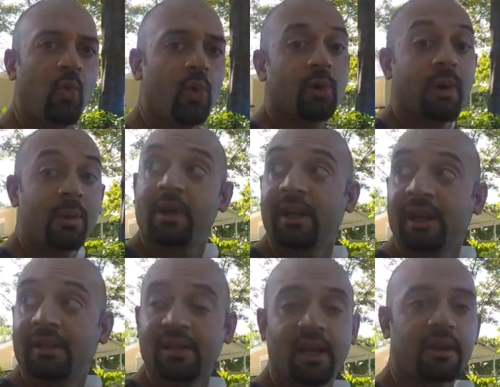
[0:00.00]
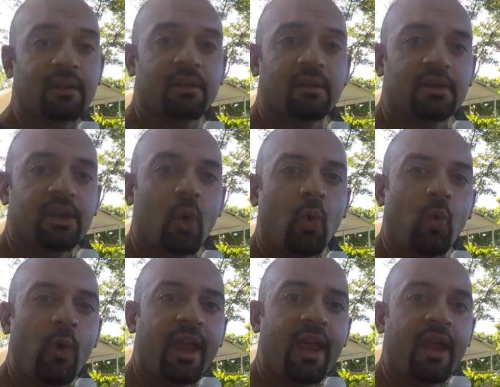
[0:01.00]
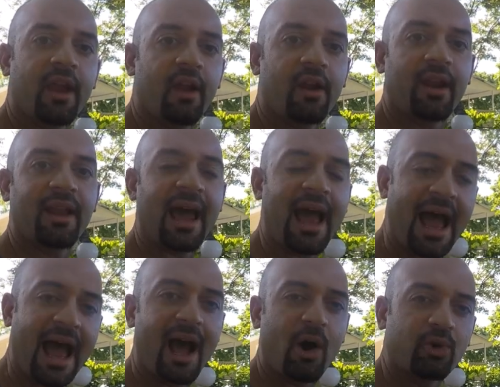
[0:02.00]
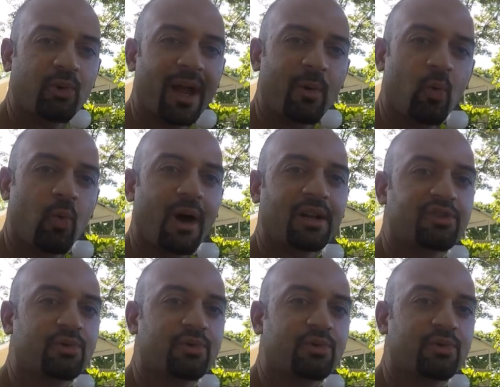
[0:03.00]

what do I want to get done? You know, where and how do I want